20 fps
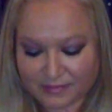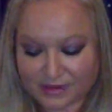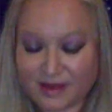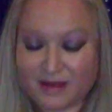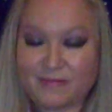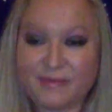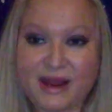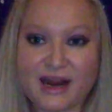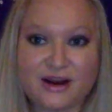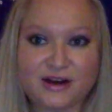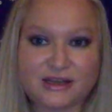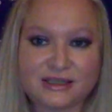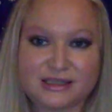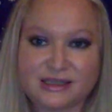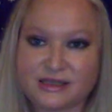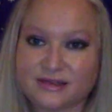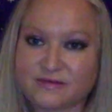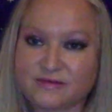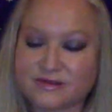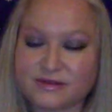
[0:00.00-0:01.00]

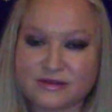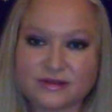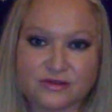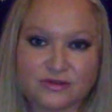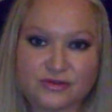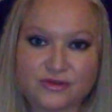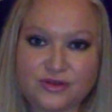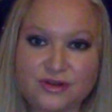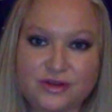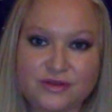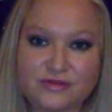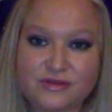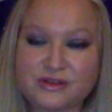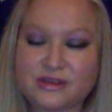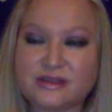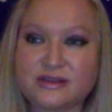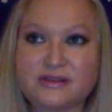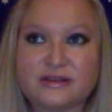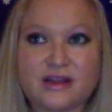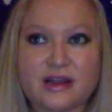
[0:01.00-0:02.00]
Comparison.
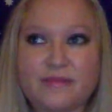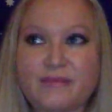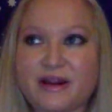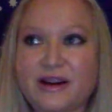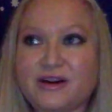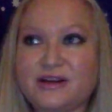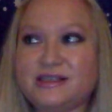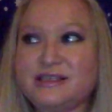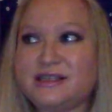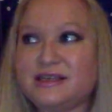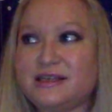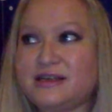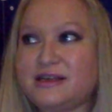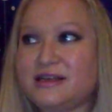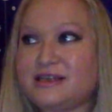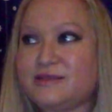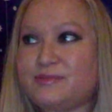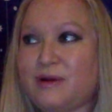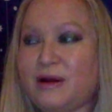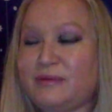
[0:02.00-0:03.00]
Comparison
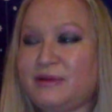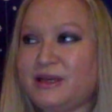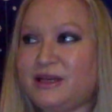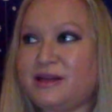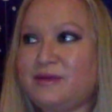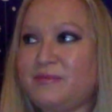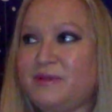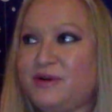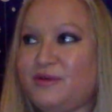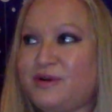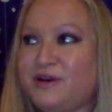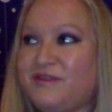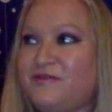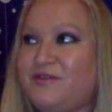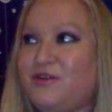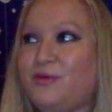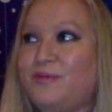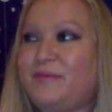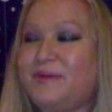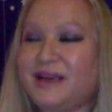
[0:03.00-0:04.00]
is probably going to be one of
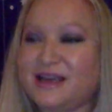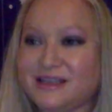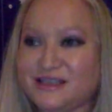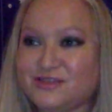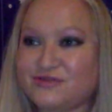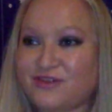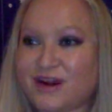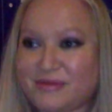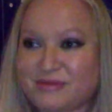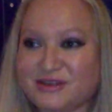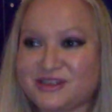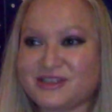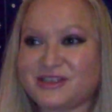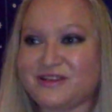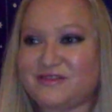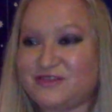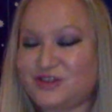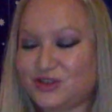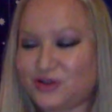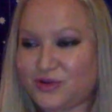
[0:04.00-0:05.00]
your biggest robbers of
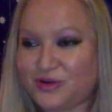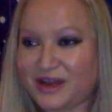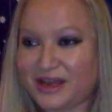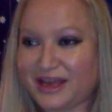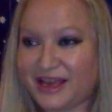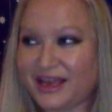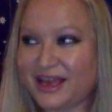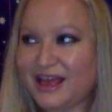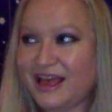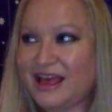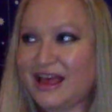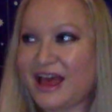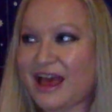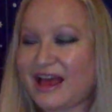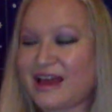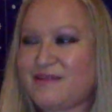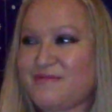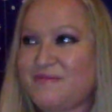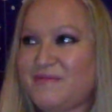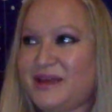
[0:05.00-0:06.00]
joy
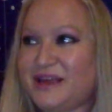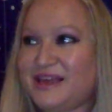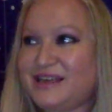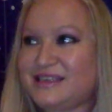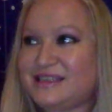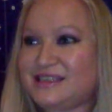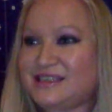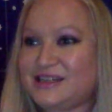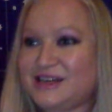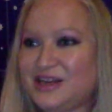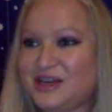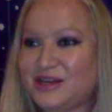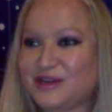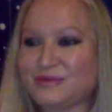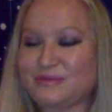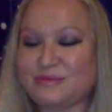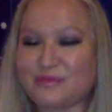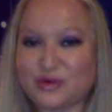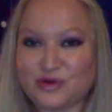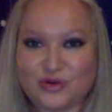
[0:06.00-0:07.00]
and biggest
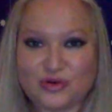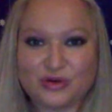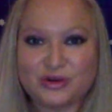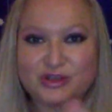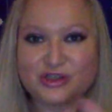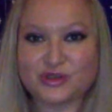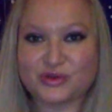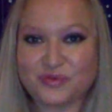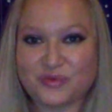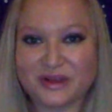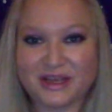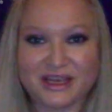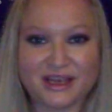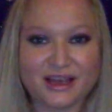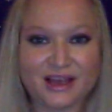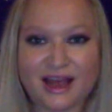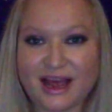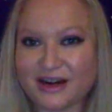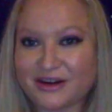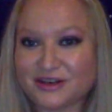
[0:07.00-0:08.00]

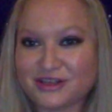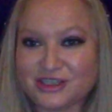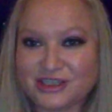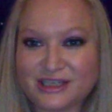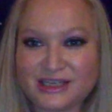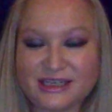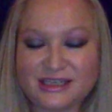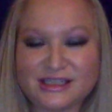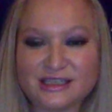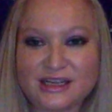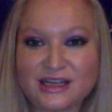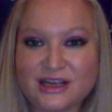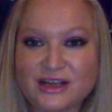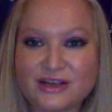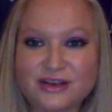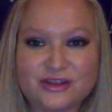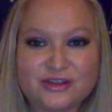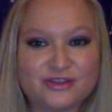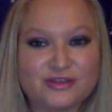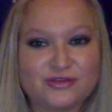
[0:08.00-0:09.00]
mood-swinging energies.
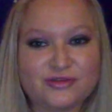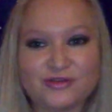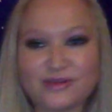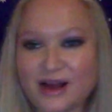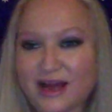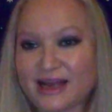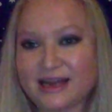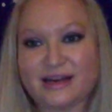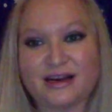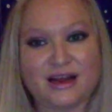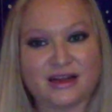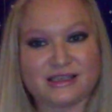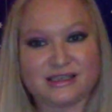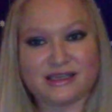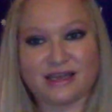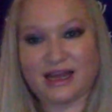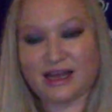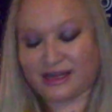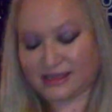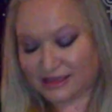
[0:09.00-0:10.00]
Try not to
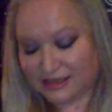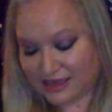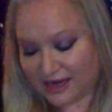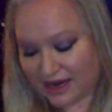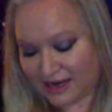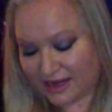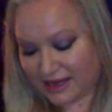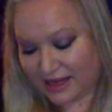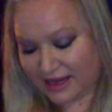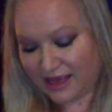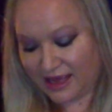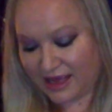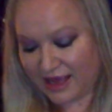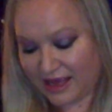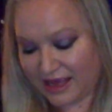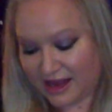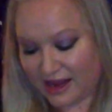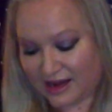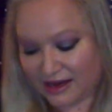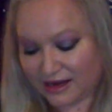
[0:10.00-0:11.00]
get stuck
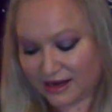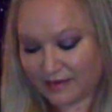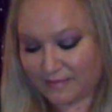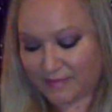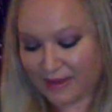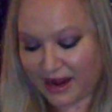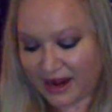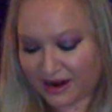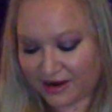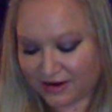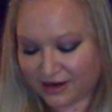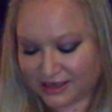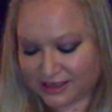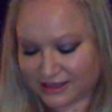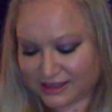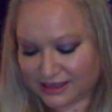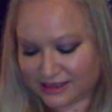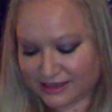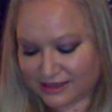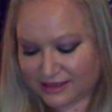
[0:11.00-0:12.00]
in
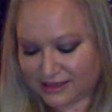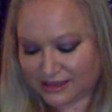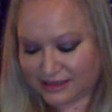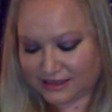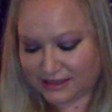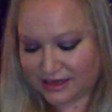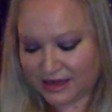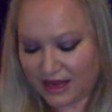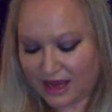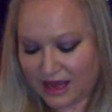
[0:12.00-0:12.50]
comparisons.